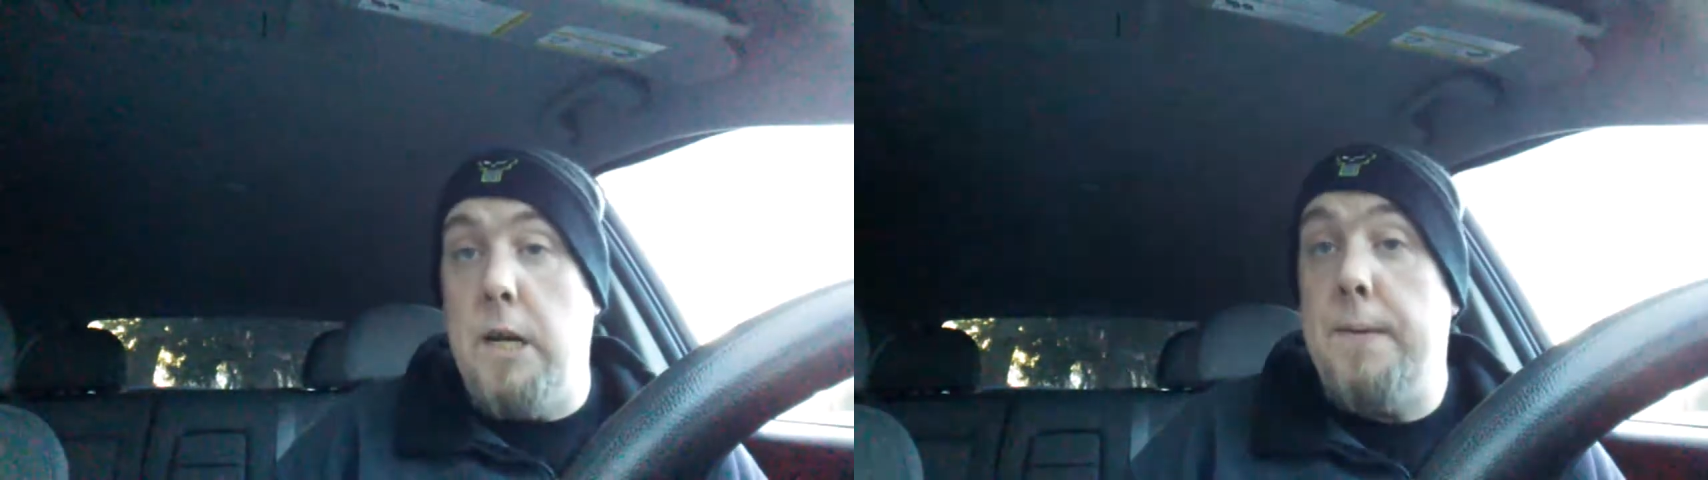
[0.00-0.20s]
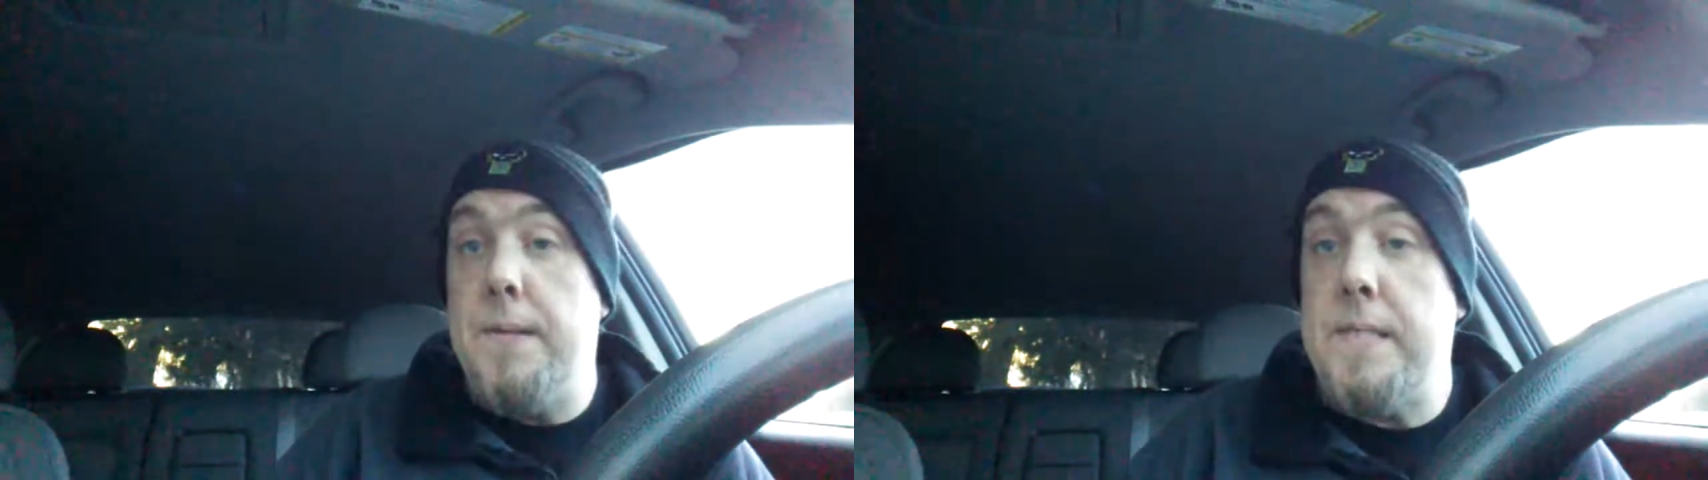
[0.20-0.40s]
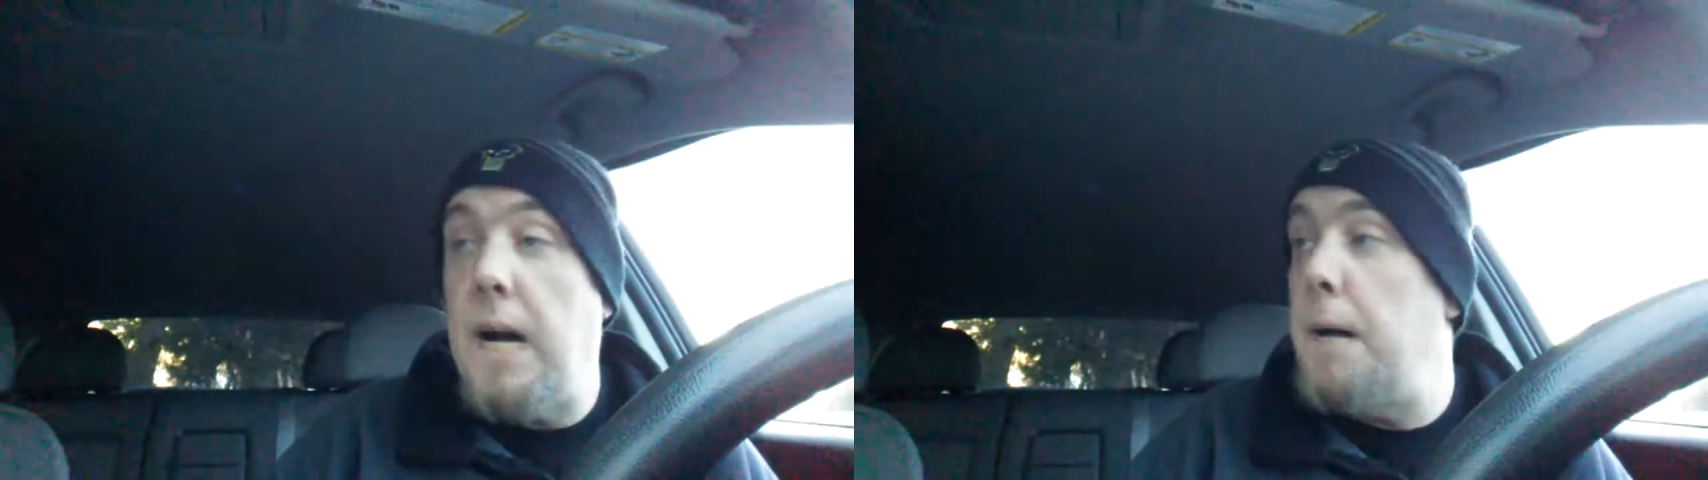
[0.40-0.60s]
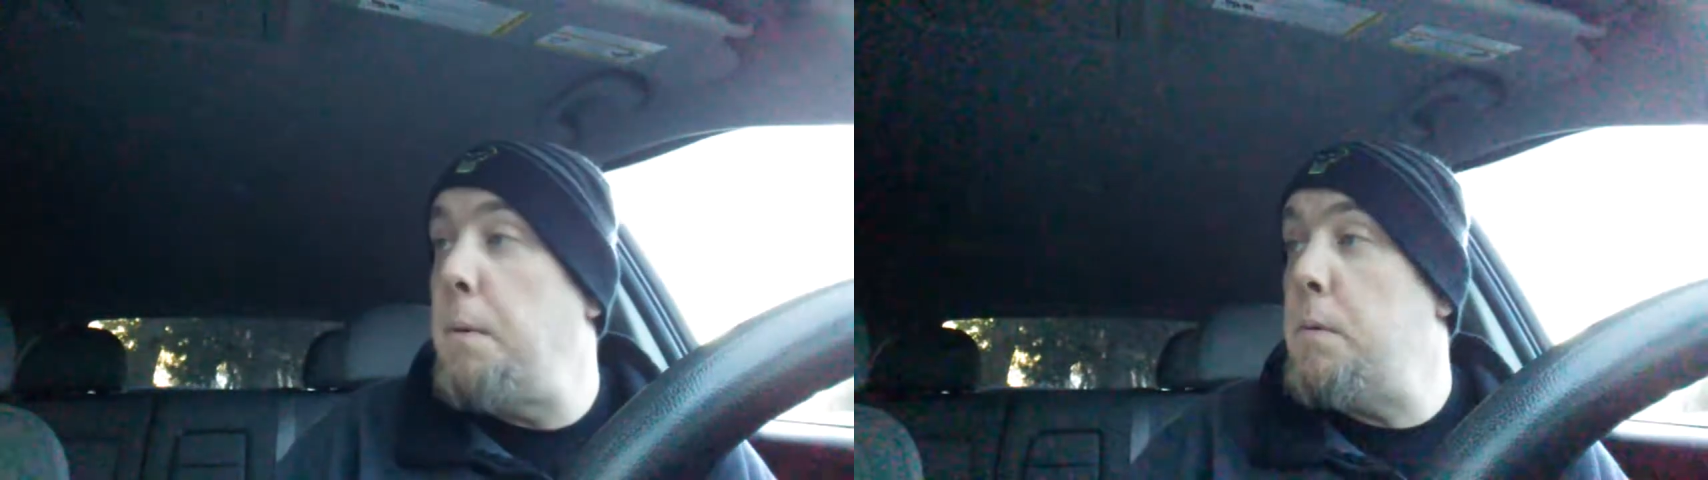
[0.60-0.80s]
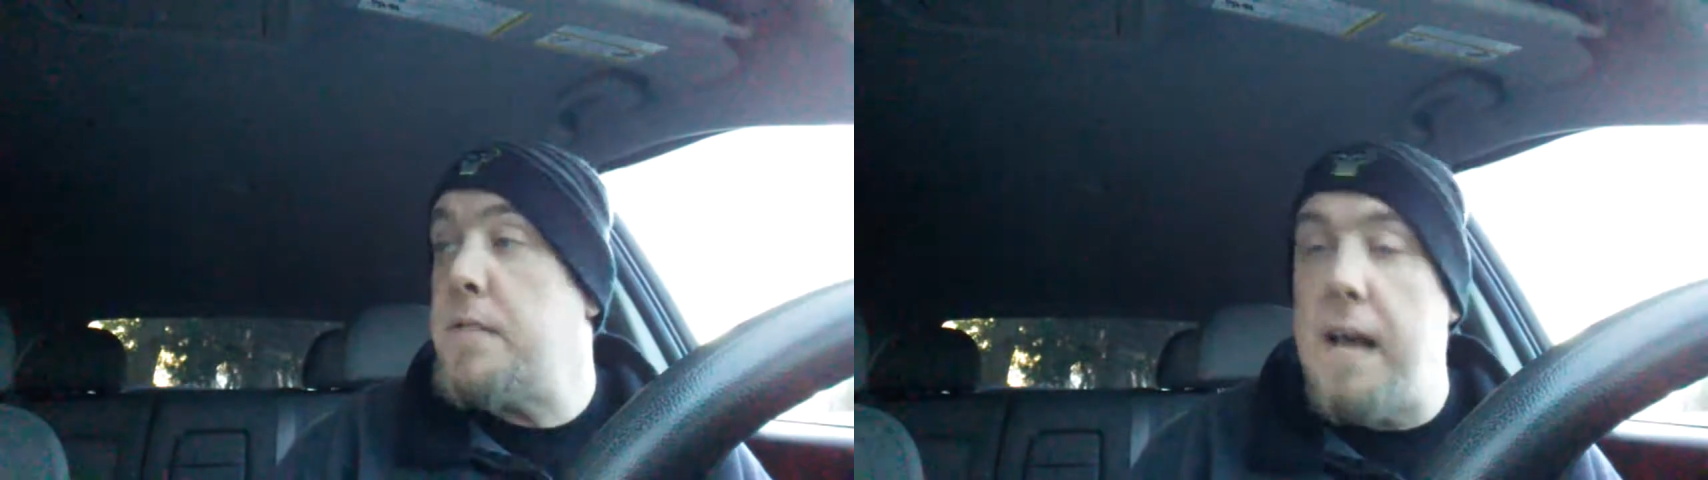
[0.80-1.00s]
at this
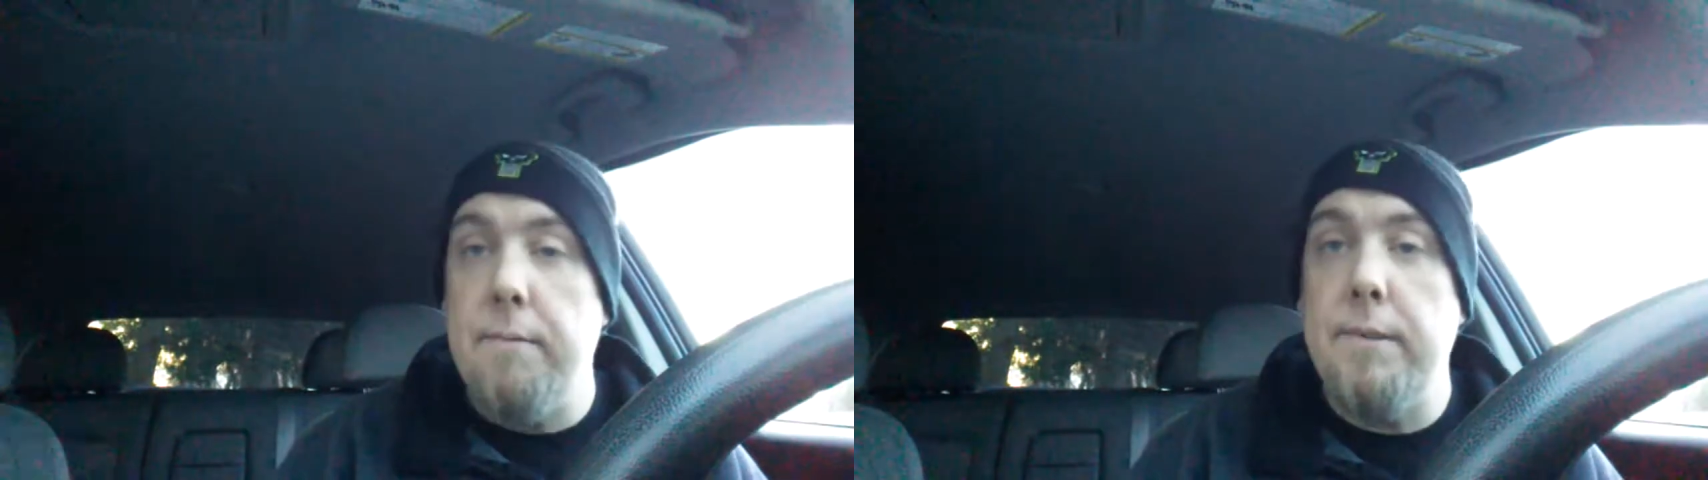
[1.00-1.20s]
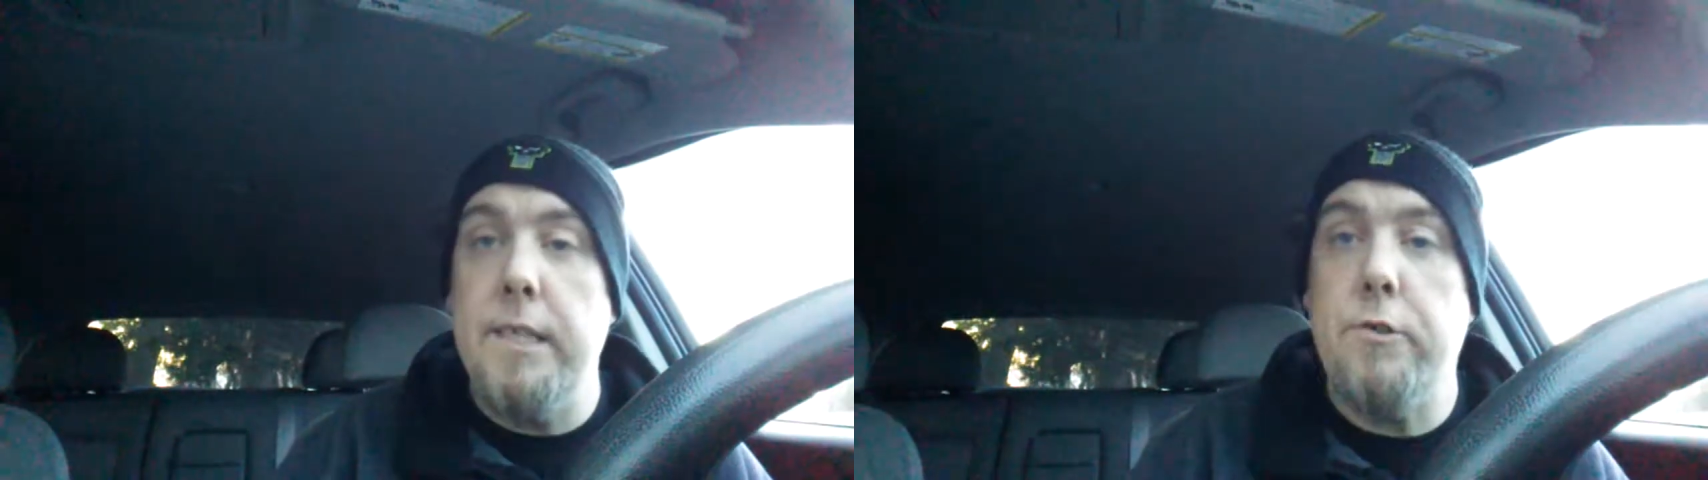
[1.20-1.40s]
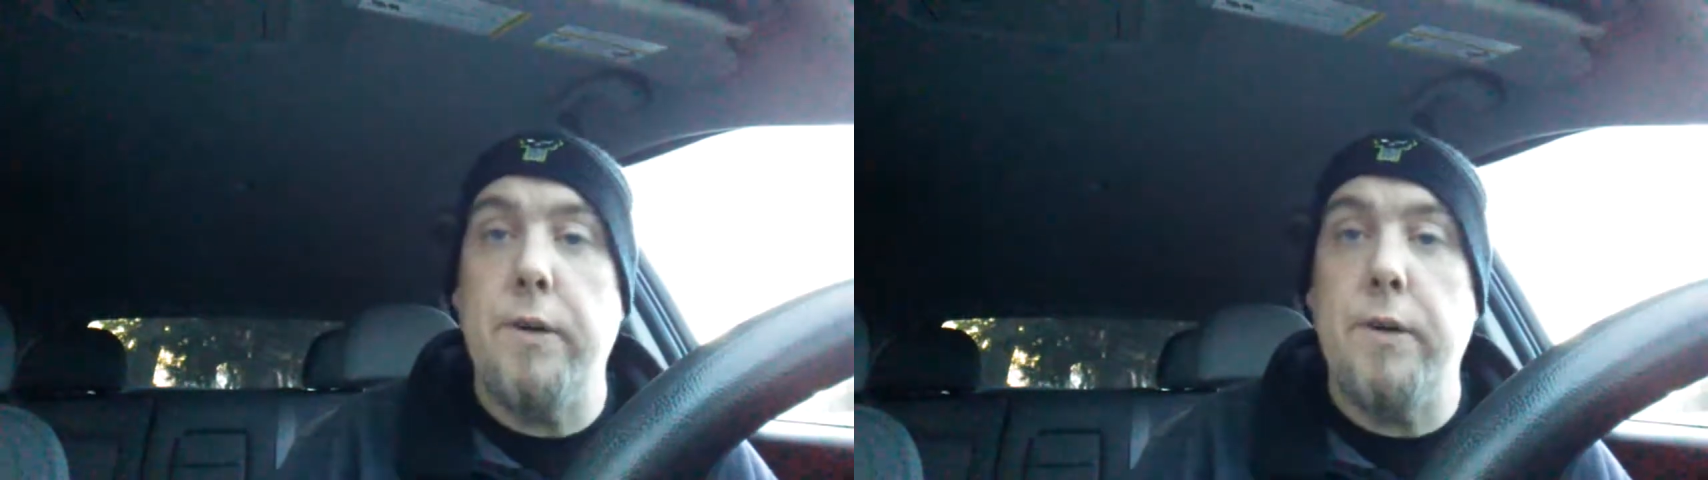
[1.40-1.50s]
time I was heavily